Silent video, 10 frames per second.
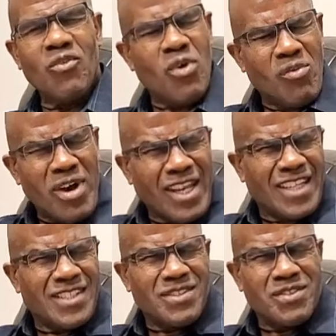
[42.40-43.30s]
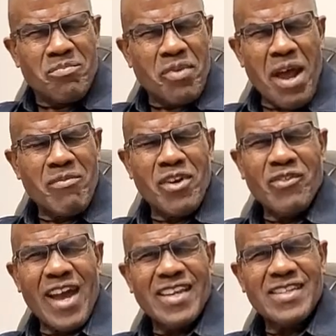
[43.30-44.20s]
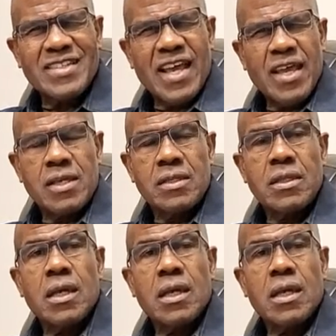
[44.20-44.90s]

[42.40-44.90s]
Well, what is the proverb writer saying?